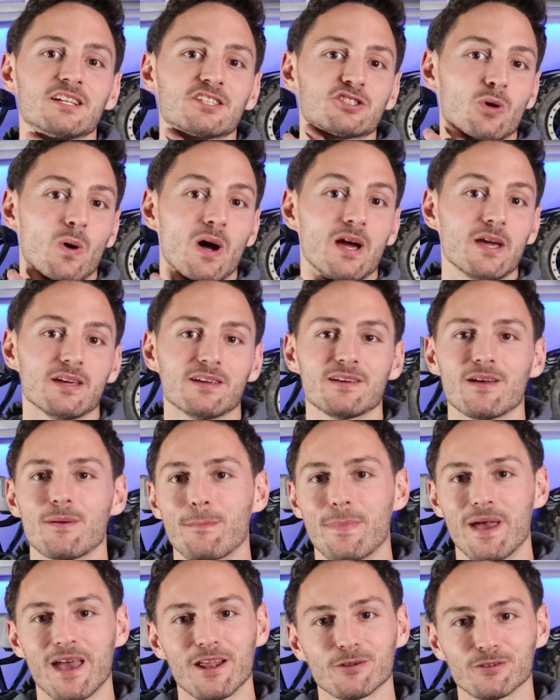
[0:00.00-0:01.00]
So I
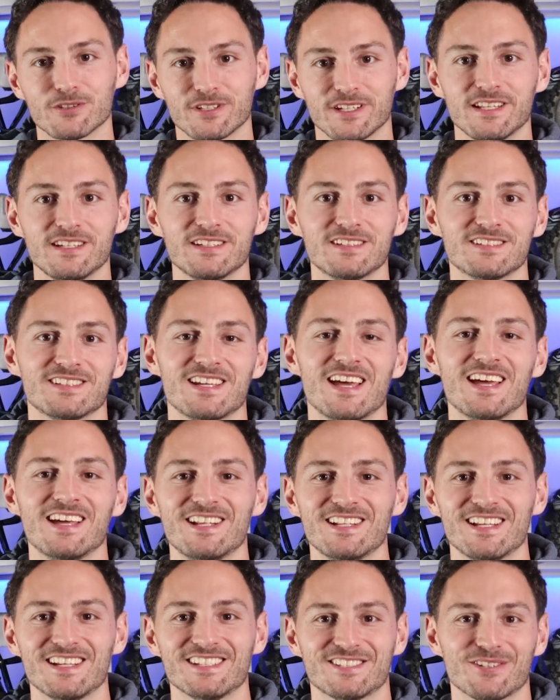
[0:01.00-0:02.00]
pedaled it,
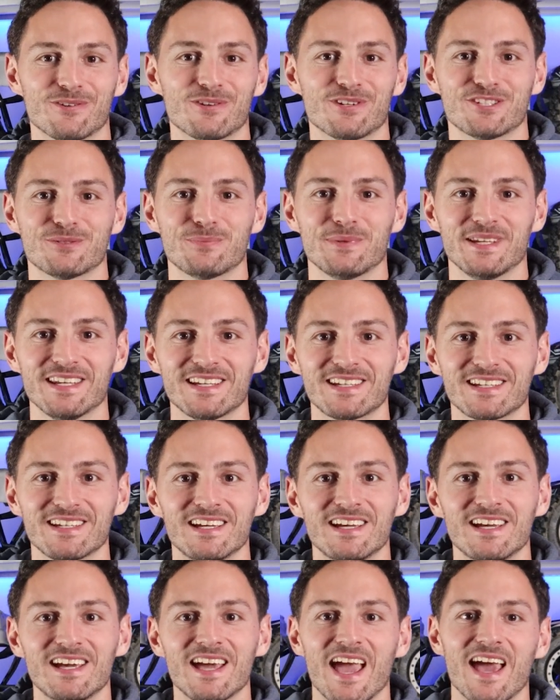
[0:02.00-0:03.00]
so to speak,
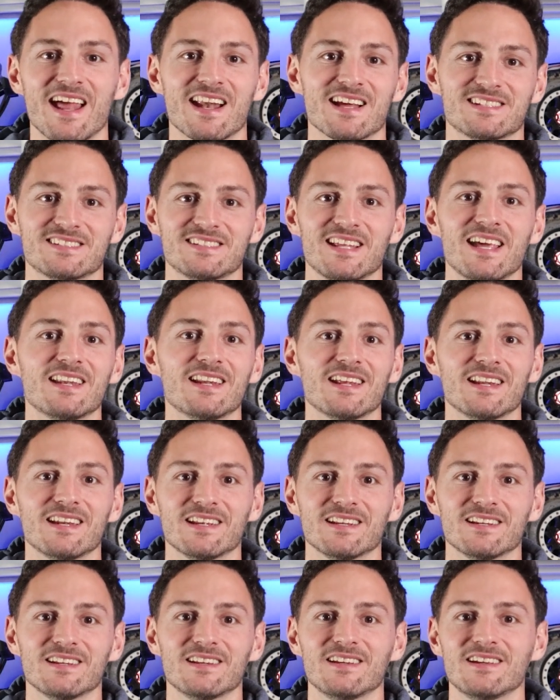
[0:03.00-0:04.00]
and I stayed in
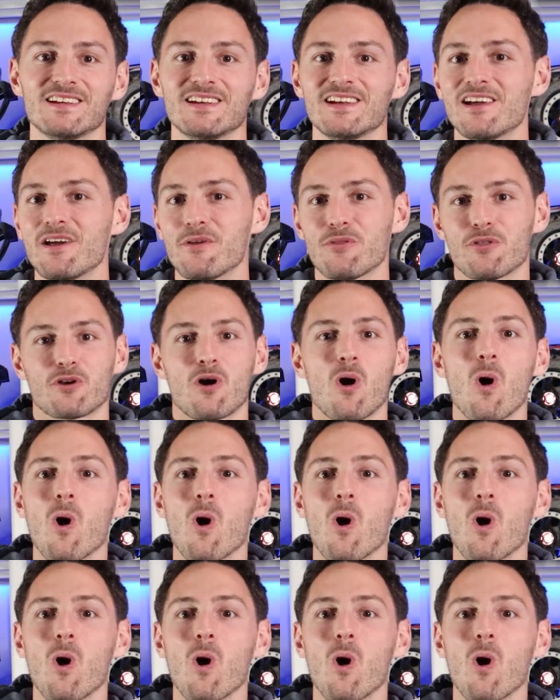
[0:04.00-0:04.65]
it. The